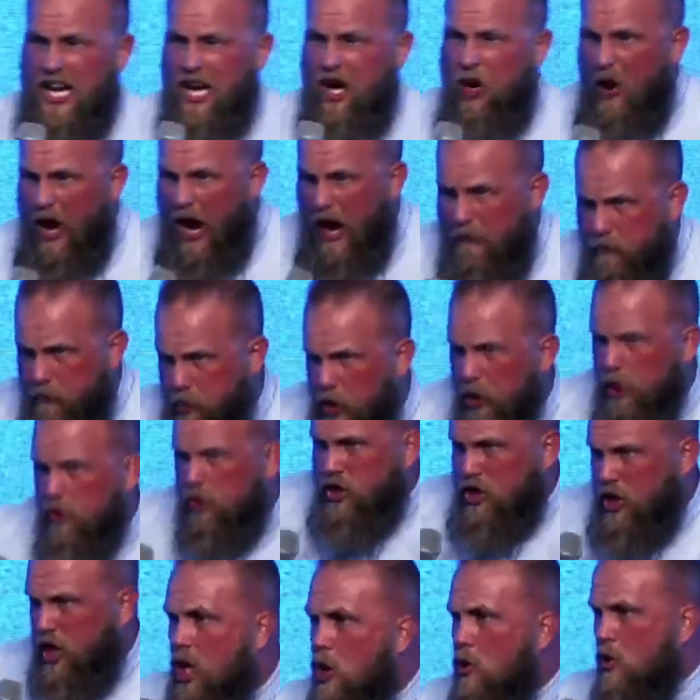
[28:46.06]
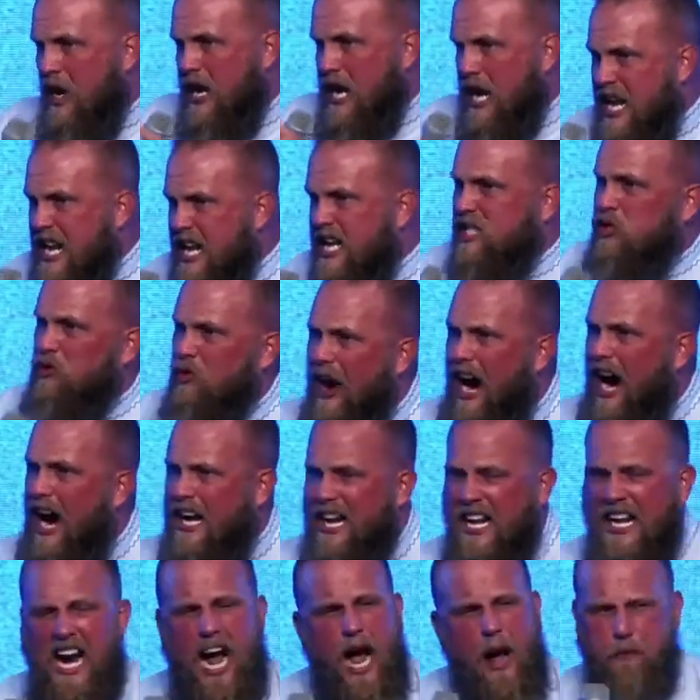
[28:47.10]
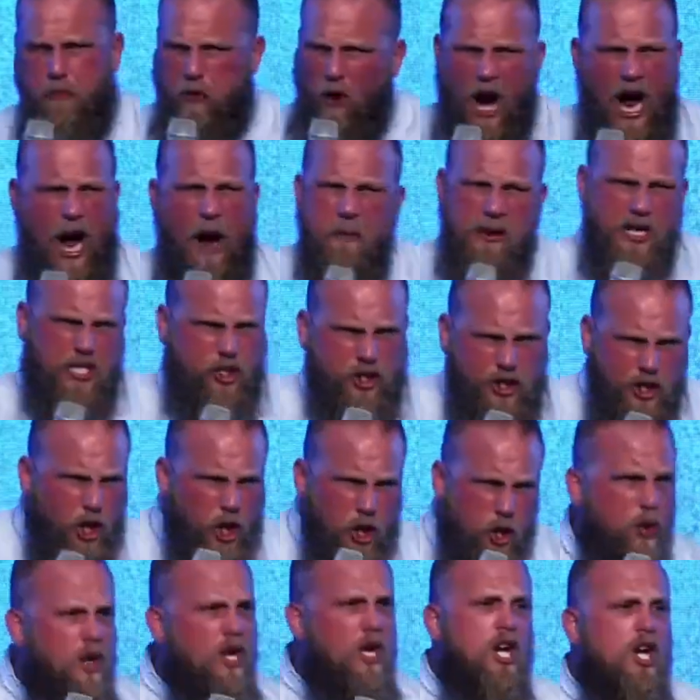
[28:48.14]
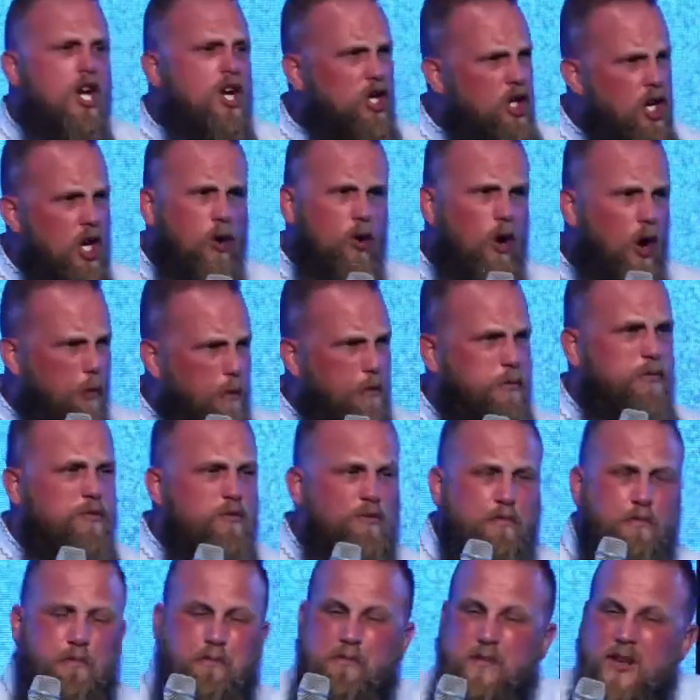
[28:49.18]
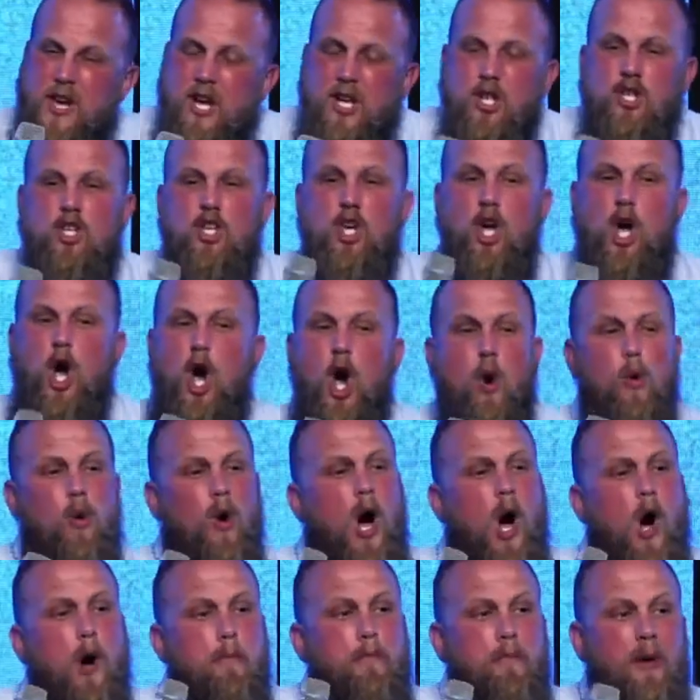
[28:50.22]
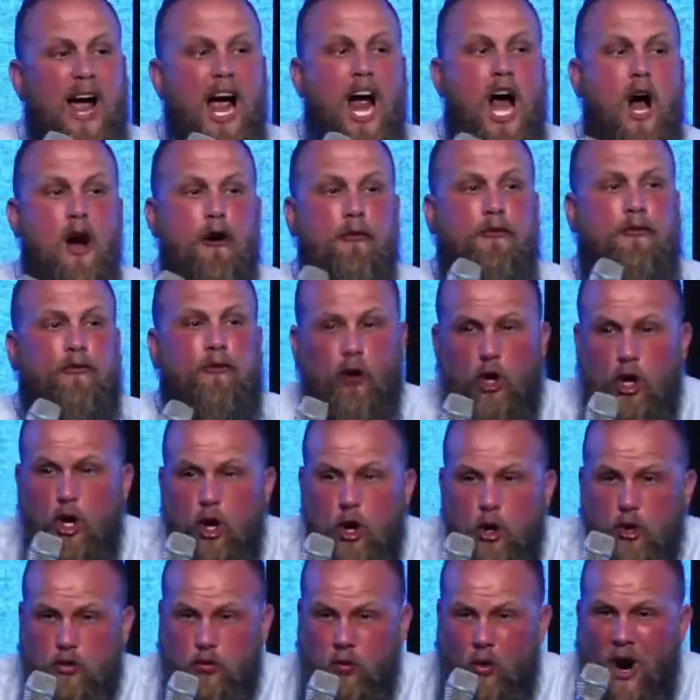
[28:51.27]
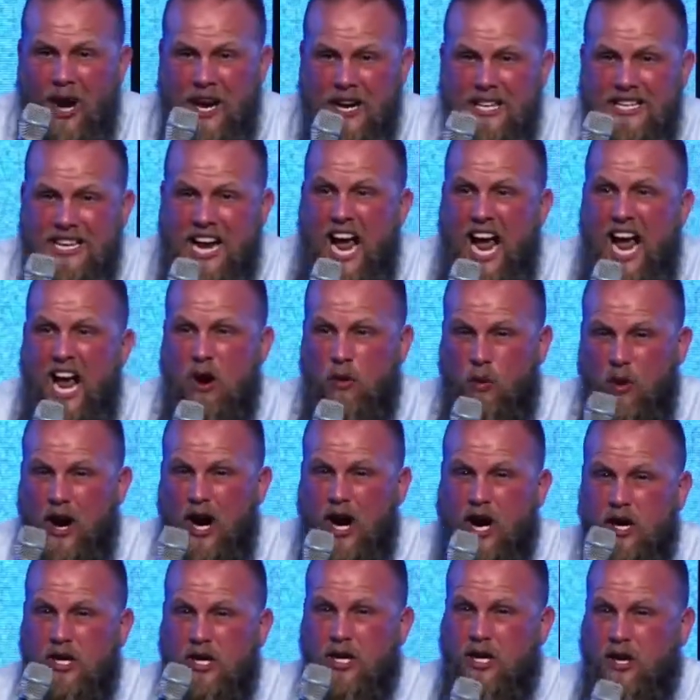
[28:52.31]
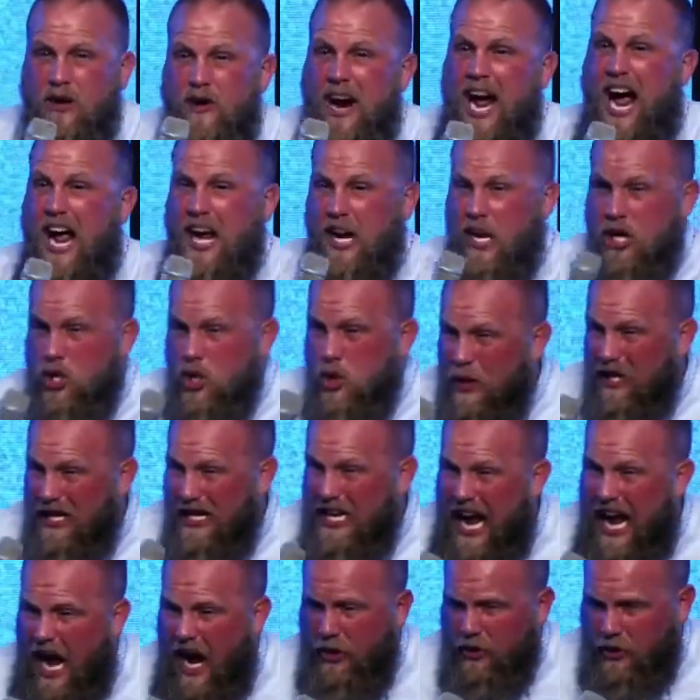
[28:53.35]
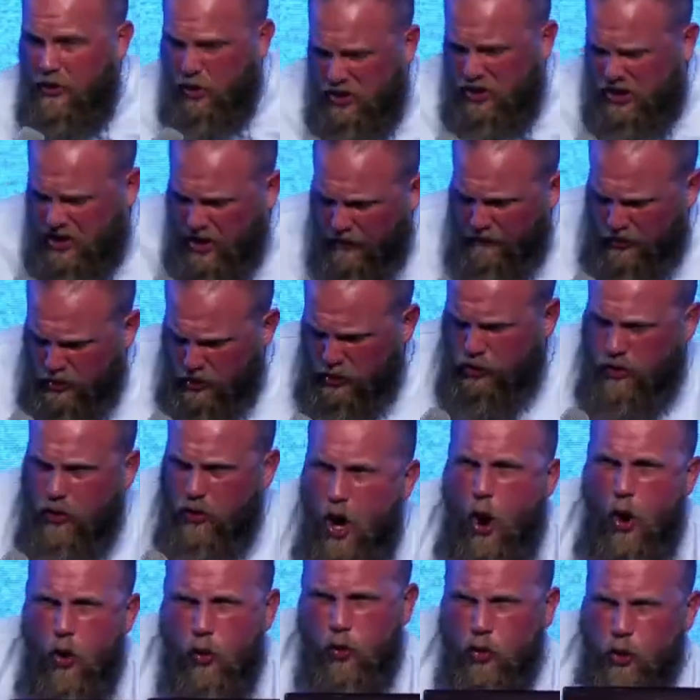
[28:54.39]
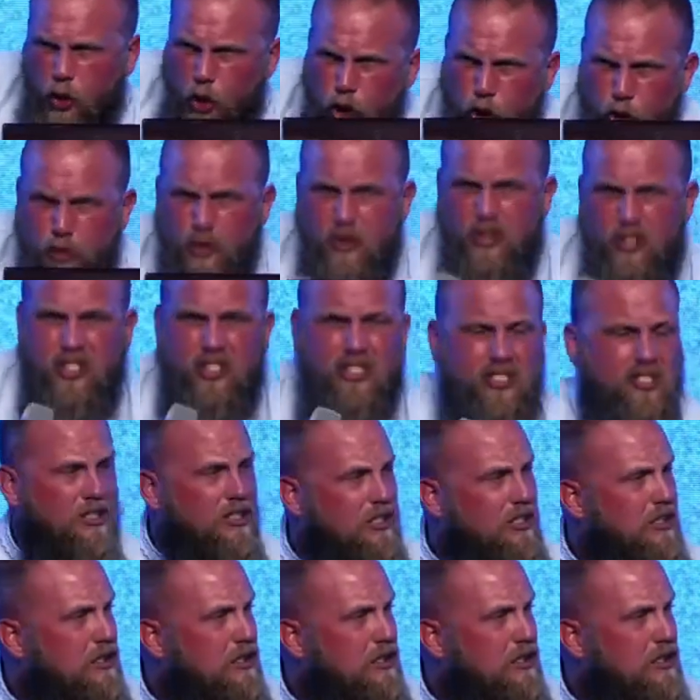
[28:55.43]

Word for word: He'll uproot you when He's ready. And I promise you, you will you will bear fruit one day where you're at and you allow yourself to grow roots.